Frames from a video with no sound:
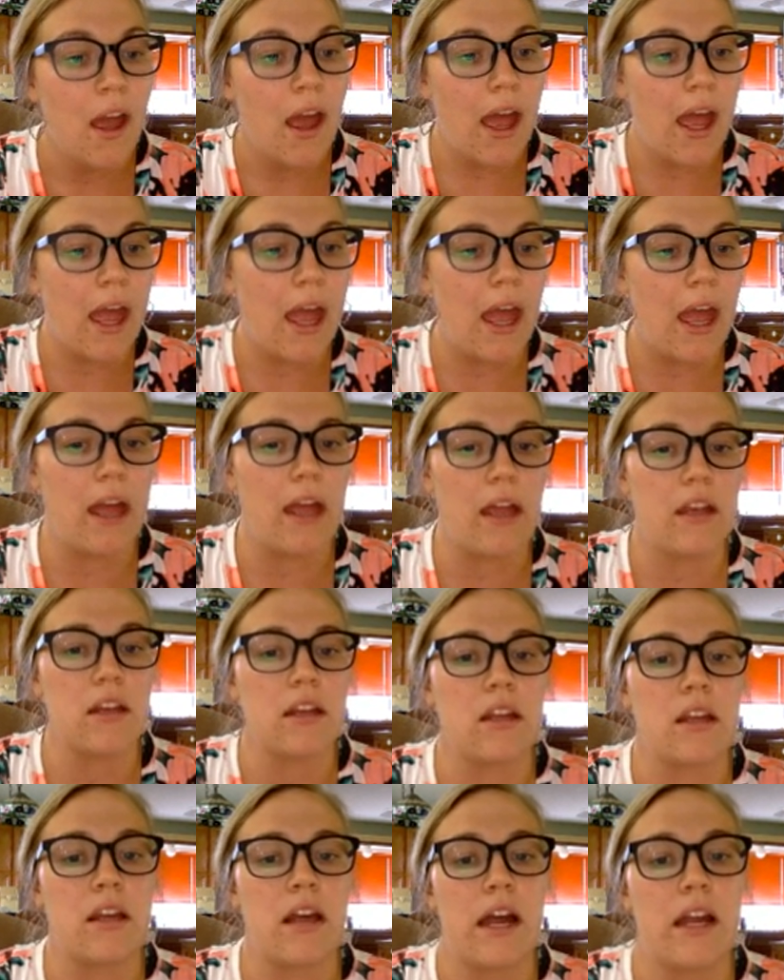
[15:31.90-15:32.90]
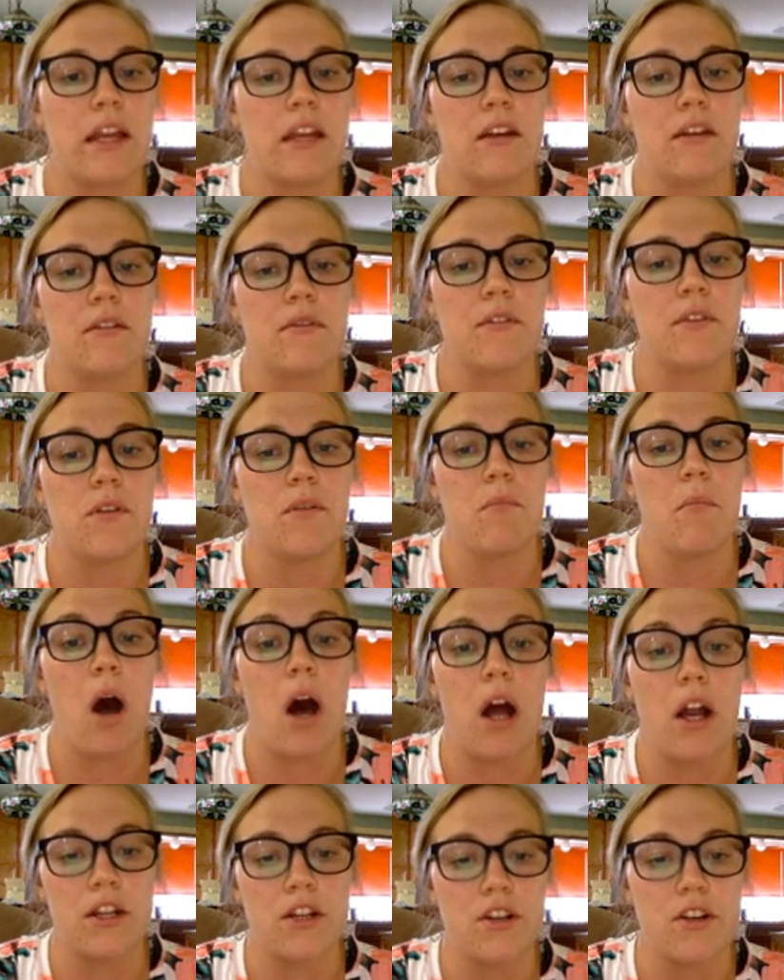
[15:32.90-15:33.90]
and kind of
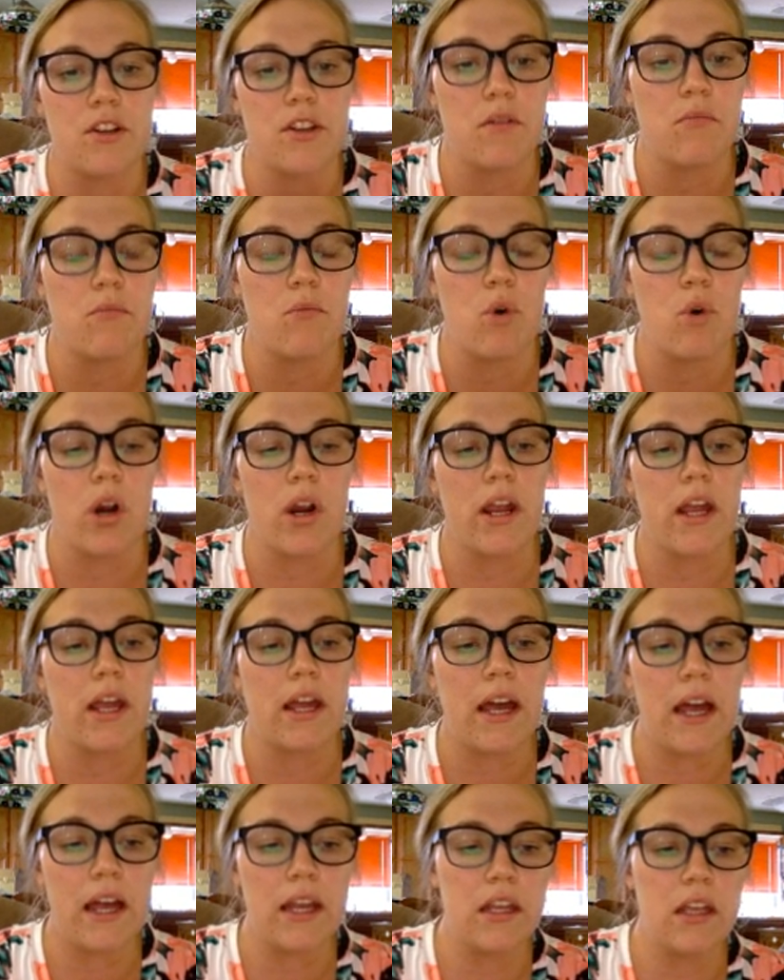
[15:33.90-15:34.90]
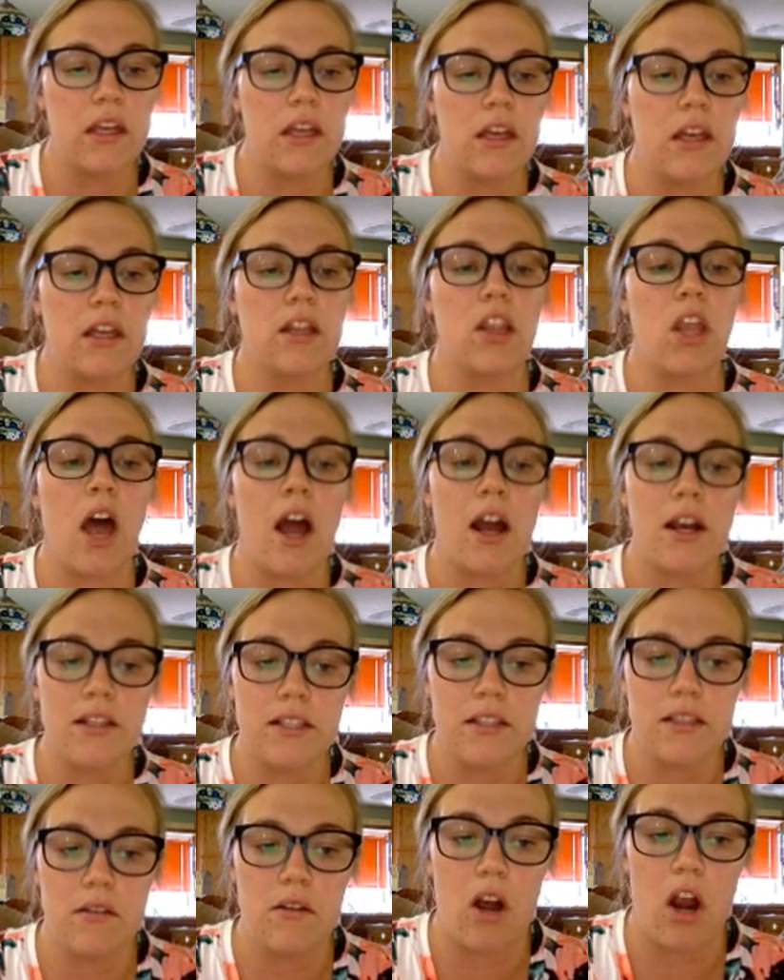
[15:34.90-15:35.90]
monitor them more. It
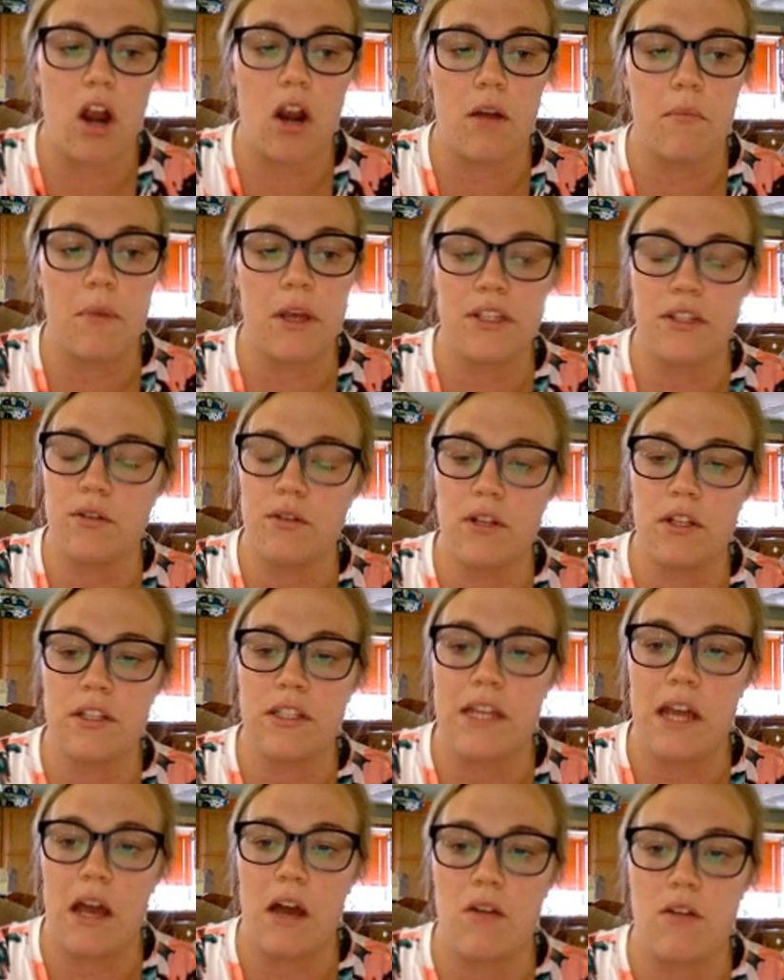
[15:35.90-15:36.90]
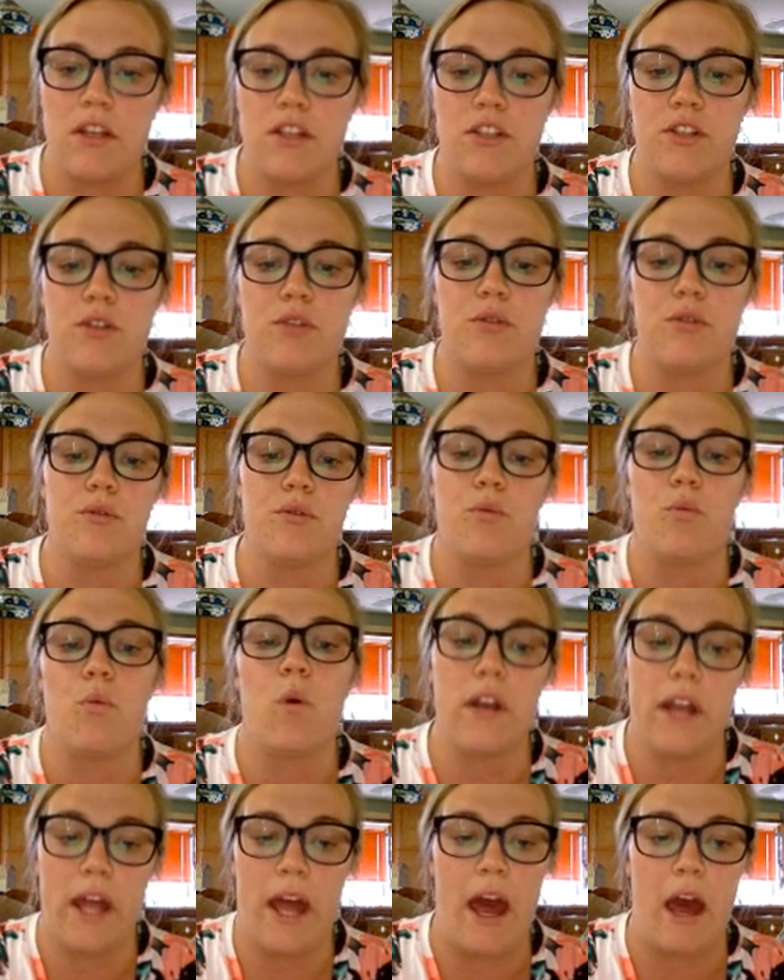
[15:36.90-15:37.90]
locks my students down into
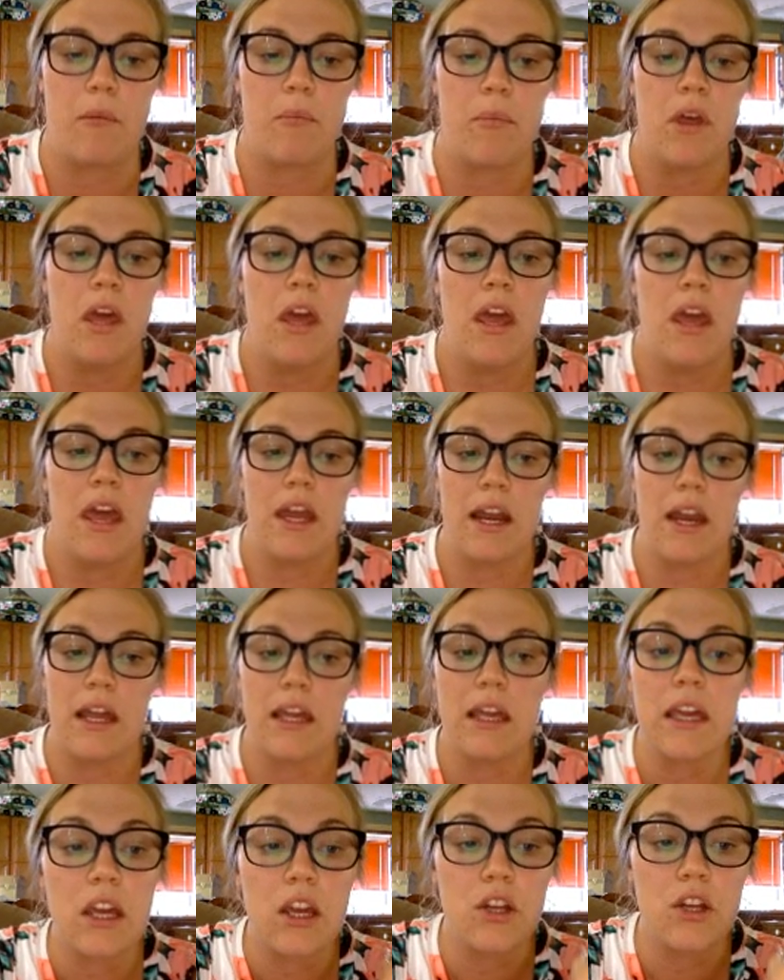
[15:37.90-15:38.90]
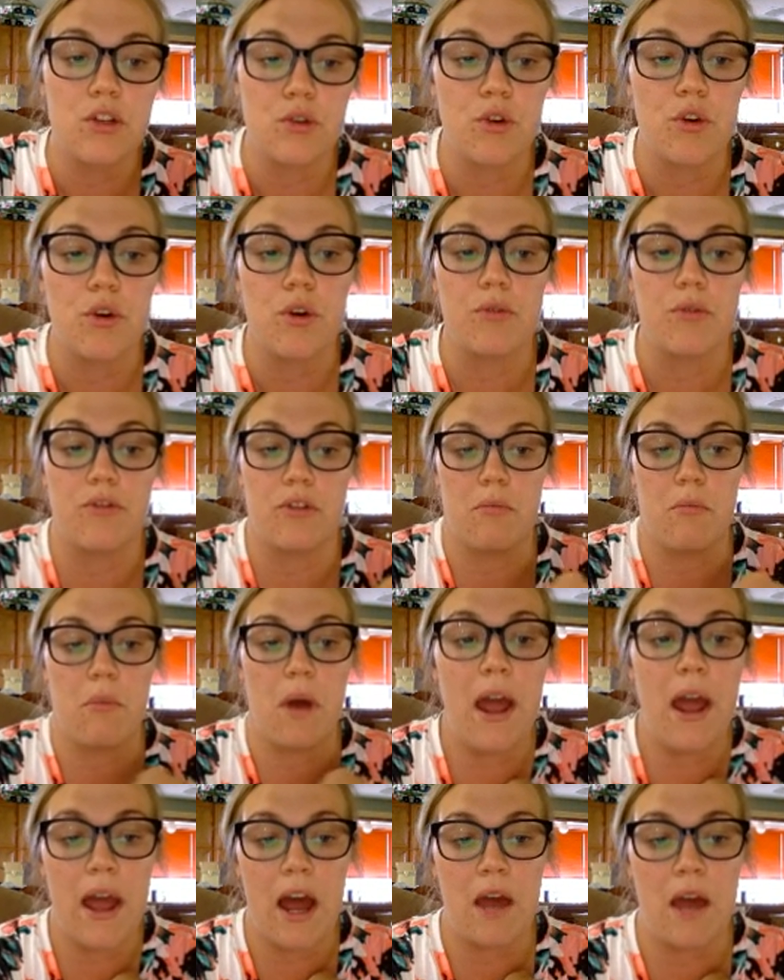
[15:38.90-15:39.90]
one app, and I can control from
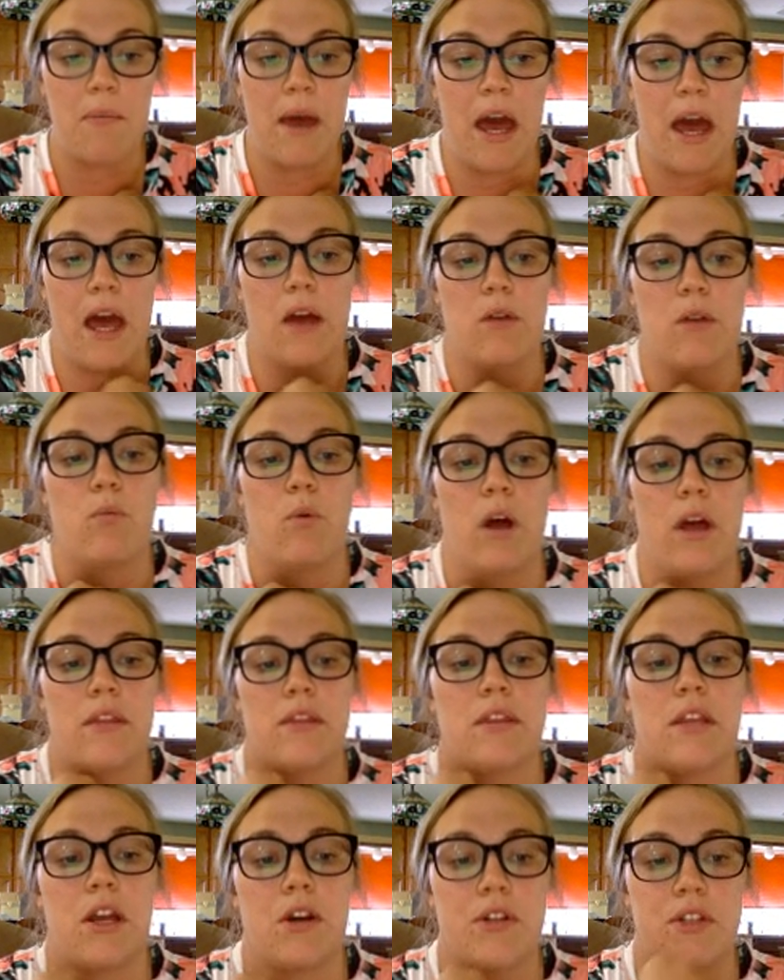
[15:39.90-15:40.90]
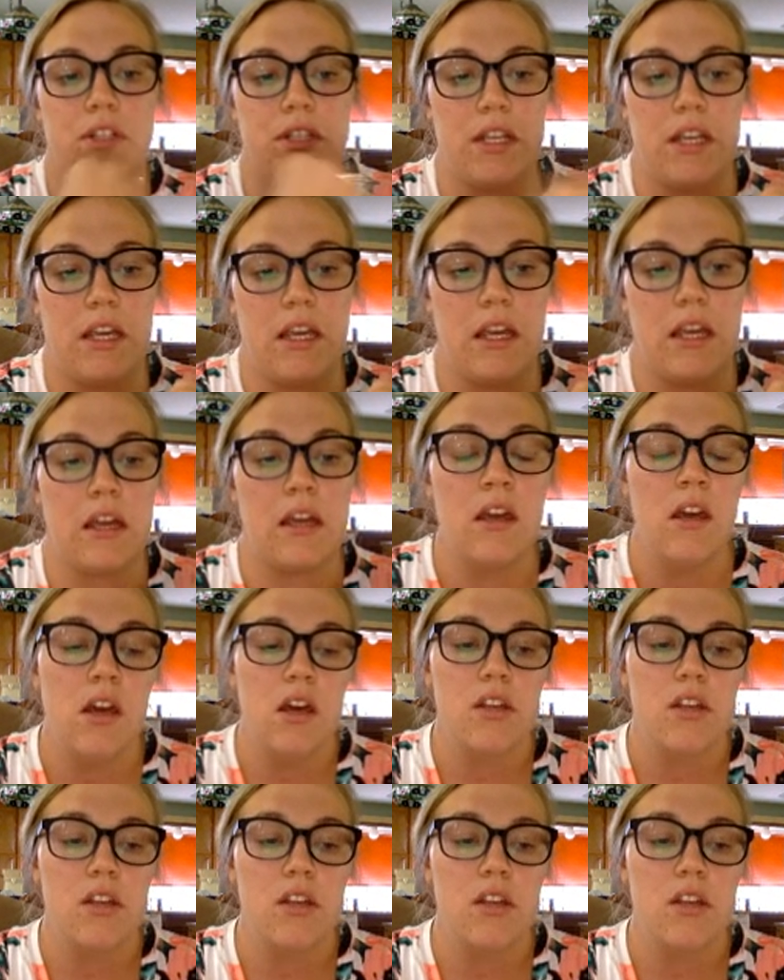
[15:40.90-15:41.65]
my iPad what they're seeing.